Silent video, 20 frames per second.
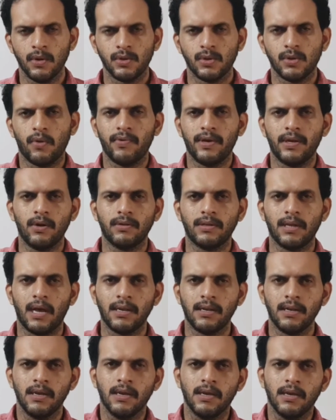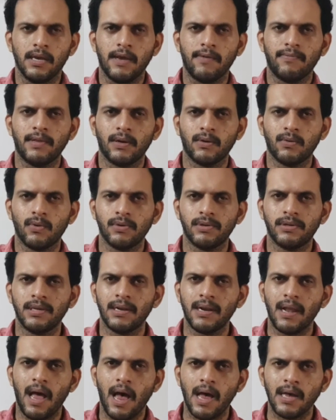So we know that if the
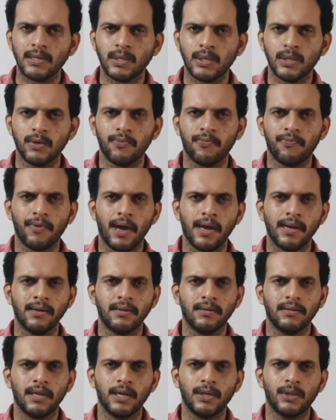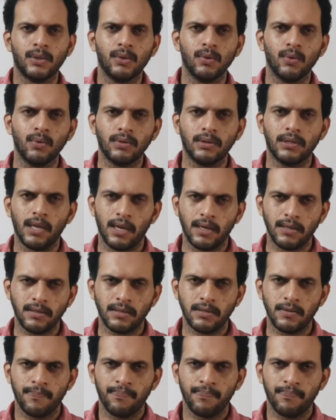question asks to find the two things,